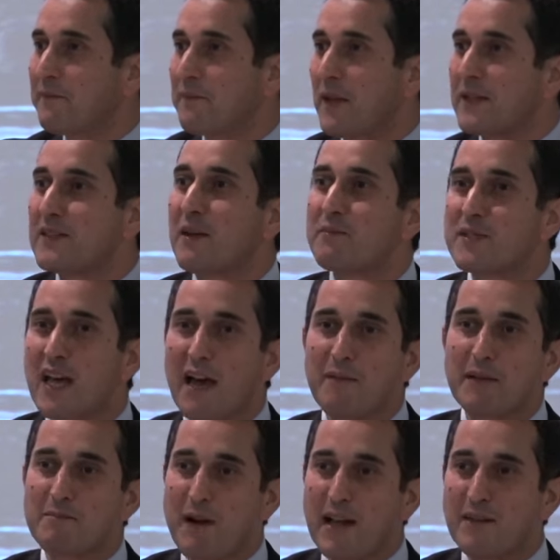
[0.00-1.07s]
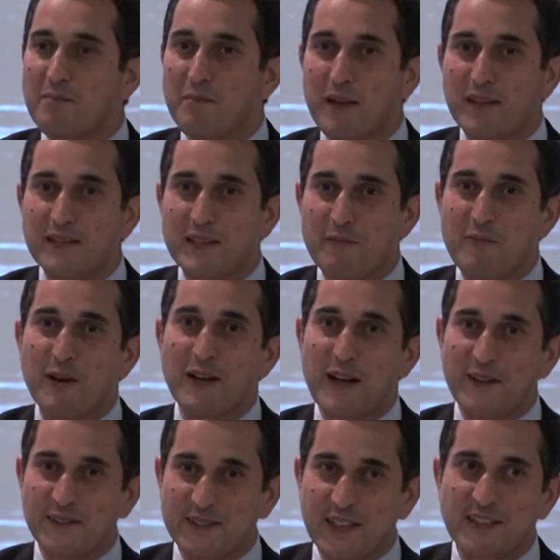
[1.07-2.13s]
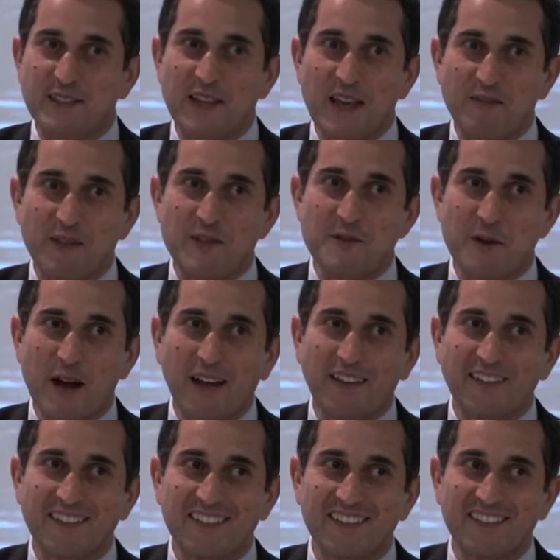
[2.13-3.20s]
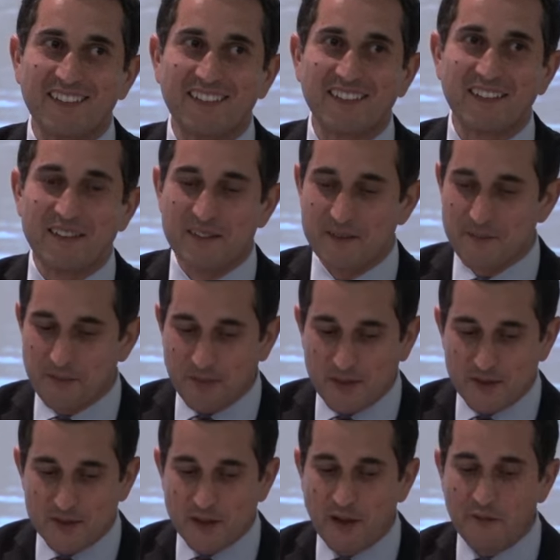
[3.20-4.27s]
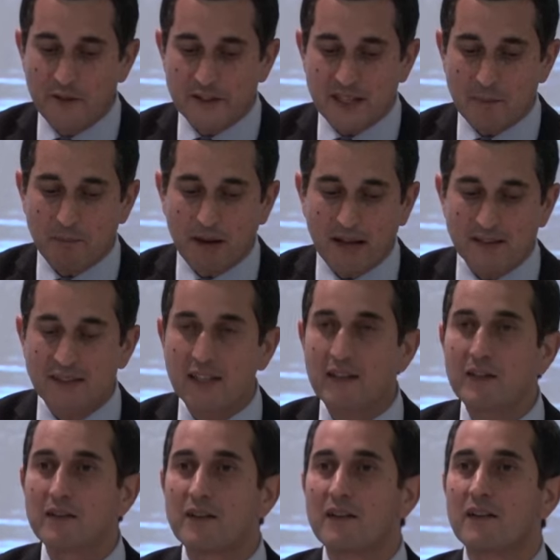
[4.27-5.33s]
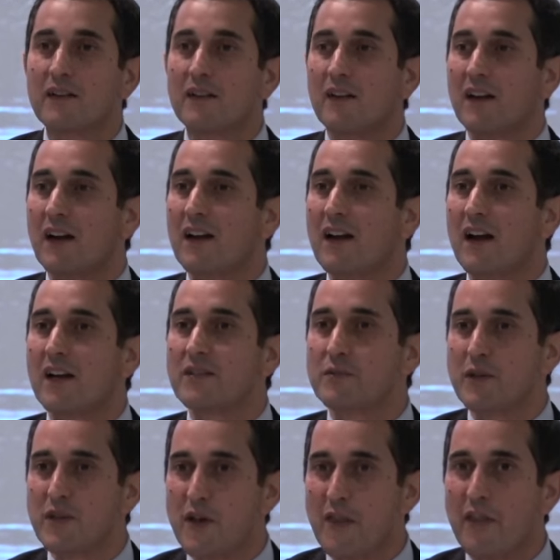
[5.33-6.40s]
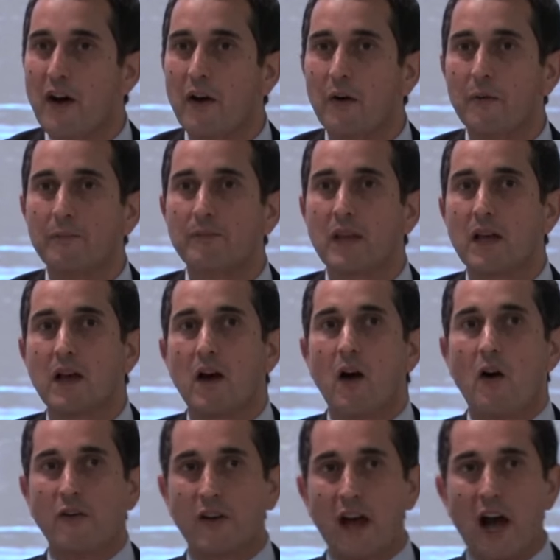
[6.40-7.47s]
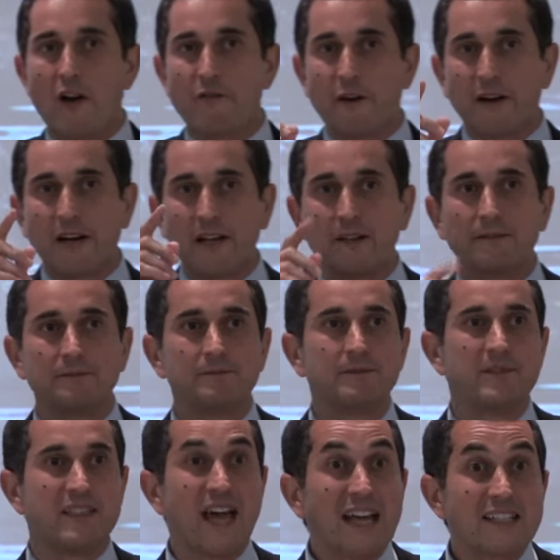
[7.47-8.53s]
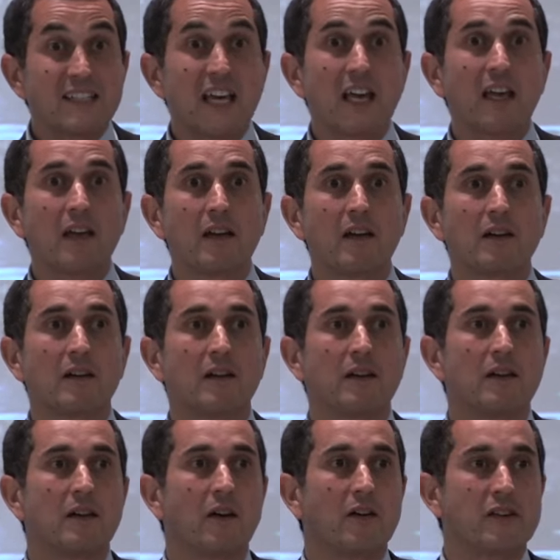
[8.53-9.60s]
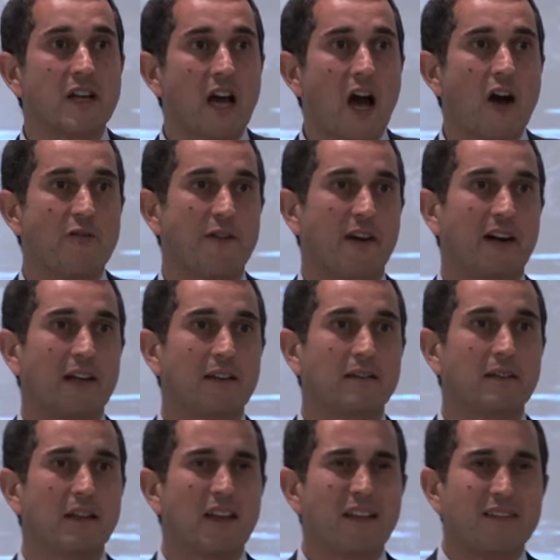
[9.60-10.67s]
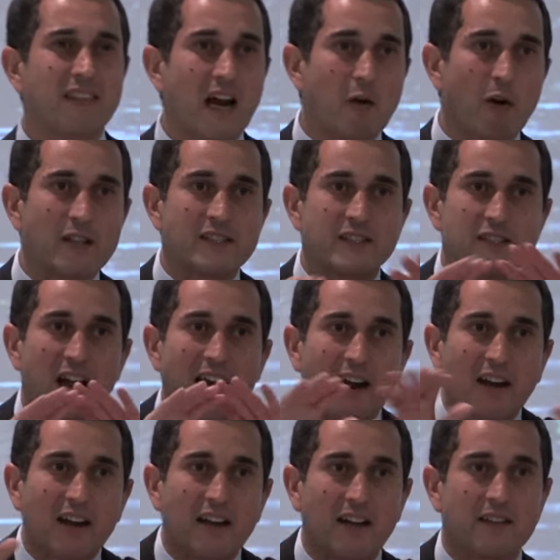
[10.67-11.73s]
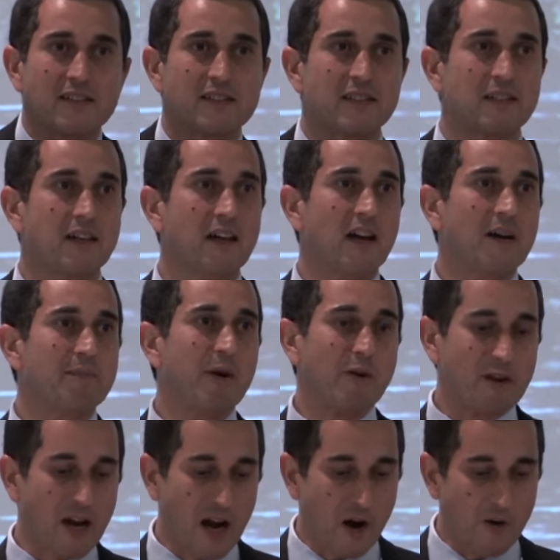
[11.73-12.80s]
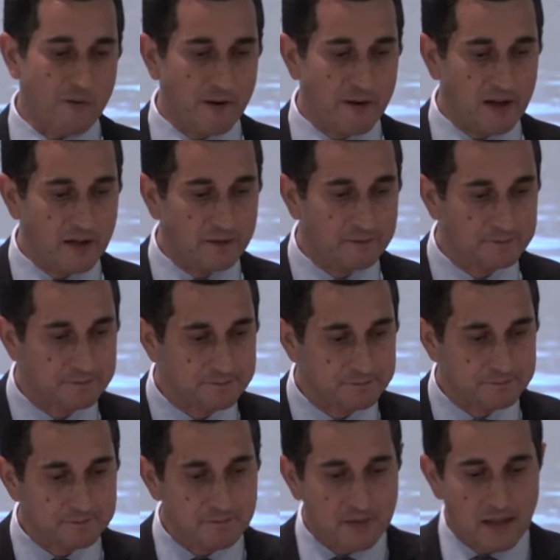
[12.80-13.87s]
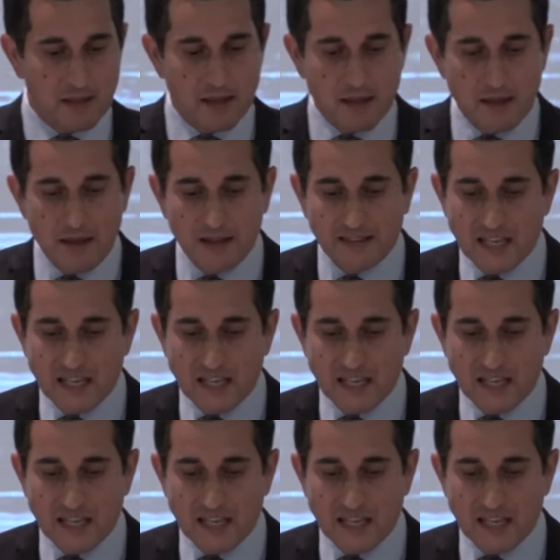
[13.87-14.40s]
And sometimes it might be someone else that gave it to us. So if it's a blessing or a curse, we don't know. On Calvary, that day on Calvary, there was darkness upon Calvary. And the